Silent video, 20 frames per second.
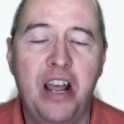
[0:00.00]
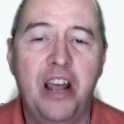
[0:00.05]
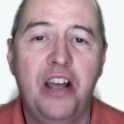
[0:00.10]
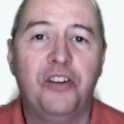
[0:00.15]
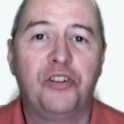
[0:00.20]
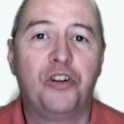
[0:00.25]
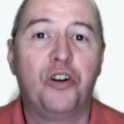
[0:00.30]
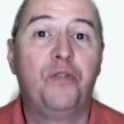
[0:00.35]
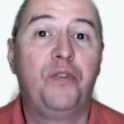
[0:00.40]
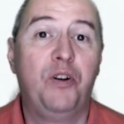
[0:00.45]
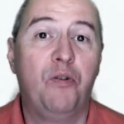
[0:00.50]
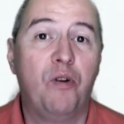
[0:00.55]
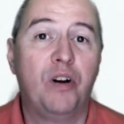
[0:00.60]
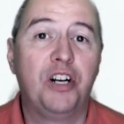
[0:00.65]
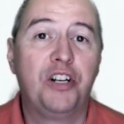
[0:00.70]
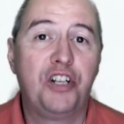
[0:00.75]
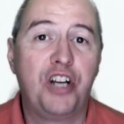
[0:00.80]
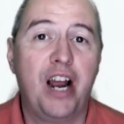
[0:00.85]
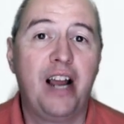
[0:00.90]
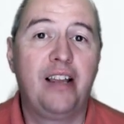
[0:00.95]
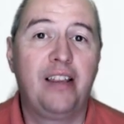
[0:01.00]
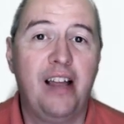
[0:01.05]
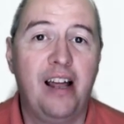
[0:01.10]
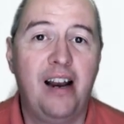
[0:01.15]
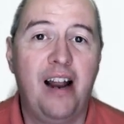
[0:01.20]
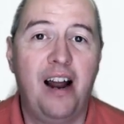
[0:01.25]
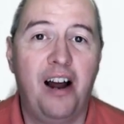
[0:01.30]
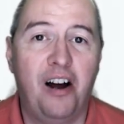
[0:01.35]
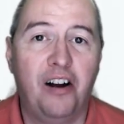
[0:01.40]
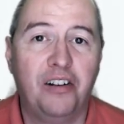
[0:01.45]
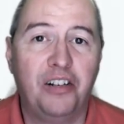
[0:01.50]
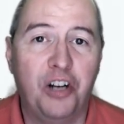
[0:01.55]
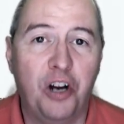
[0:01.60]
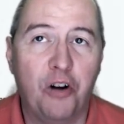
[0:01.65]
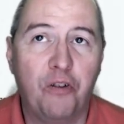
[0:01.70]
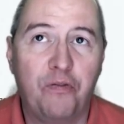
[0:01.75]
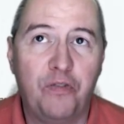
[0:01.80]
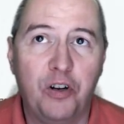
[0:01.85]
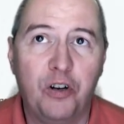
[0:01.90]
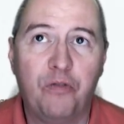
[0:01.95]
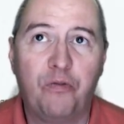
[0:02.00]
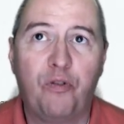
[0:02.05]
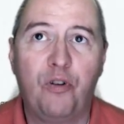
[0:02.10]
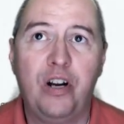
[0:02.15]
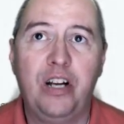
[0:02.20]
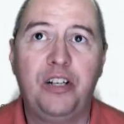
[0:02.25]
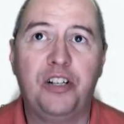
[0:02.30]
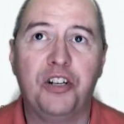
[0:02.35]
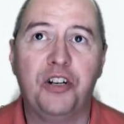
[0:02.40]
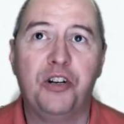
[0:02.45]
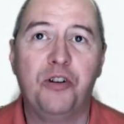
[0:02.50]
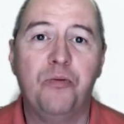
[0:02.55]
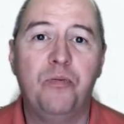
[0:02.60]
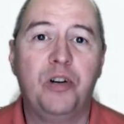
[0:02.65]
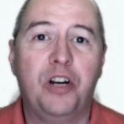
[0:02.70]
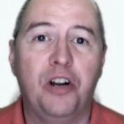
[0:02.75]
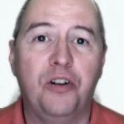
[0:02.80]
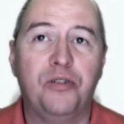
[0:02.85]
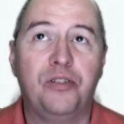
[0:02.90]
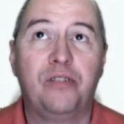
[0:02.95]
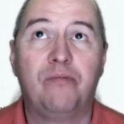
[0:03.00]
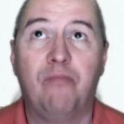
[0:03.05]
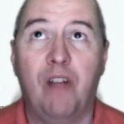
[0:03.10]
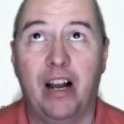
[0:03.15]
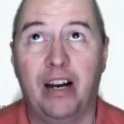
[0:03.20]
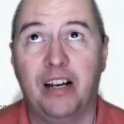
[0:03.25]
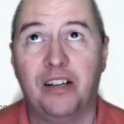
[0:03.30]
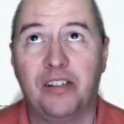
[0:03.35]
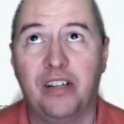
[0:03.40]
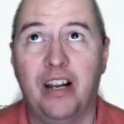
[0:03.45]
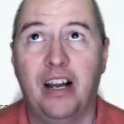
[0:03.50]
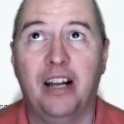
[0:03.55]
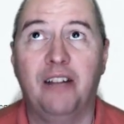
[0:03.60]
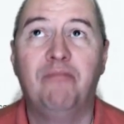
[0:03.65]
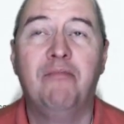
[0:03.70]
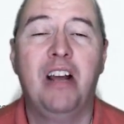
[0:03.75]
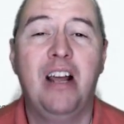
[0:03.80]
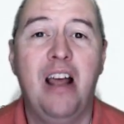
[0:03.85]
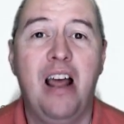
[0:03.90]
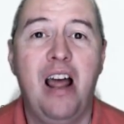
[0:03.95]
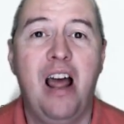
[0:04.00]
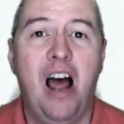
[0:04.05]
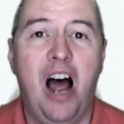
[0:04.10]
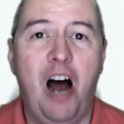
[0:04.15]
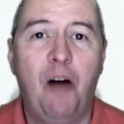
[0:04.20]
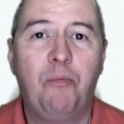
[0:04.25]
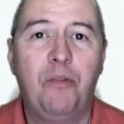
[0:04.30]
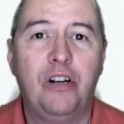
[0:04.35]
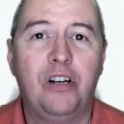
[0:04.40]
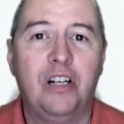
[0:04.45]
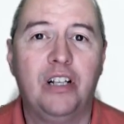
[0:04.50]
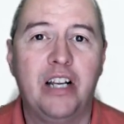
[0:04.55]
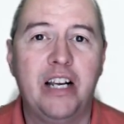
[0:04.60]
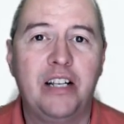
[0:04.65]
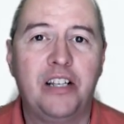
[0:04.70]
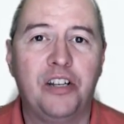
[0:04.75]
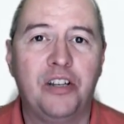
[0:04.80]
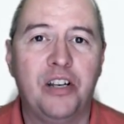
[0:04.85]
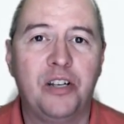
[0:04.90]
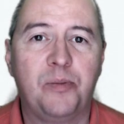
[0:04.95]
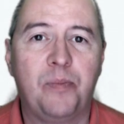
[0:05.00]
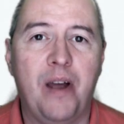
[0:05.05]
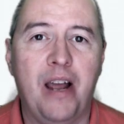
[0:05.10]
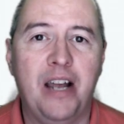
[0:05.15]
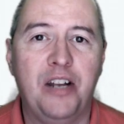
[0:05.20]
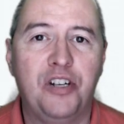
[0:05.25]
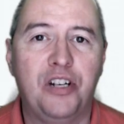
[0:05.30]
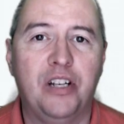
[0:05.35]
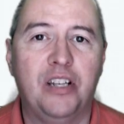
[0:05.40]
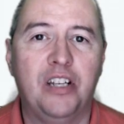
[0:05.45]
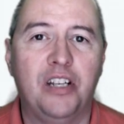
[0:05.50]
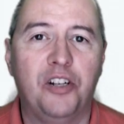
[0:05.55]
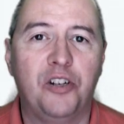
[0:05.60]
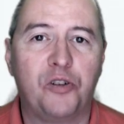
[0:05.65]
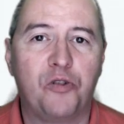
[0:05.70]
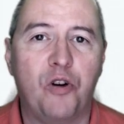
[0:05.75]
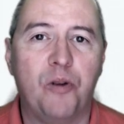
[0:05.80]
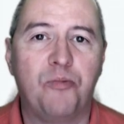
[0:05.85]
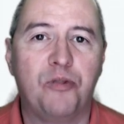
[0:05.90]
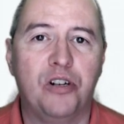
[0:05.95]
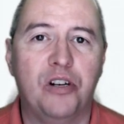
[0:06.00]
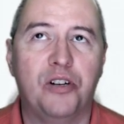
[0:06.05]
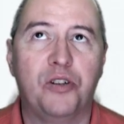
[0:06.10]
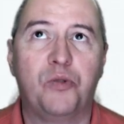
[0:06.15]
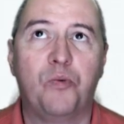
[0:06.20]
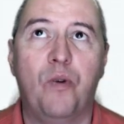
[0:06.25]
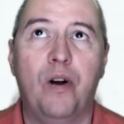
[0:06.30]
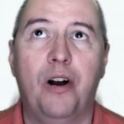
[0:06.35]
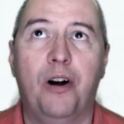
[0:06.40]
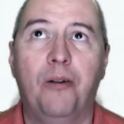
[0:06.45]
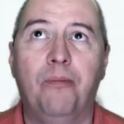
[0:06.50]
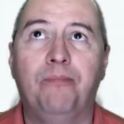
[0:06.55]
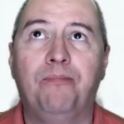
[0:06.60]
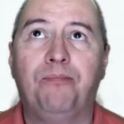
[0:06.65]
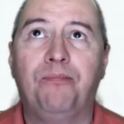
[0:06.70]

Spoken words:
So if you want to check that out, feel free to, because like I said, I'll put a link to this page in the description as well.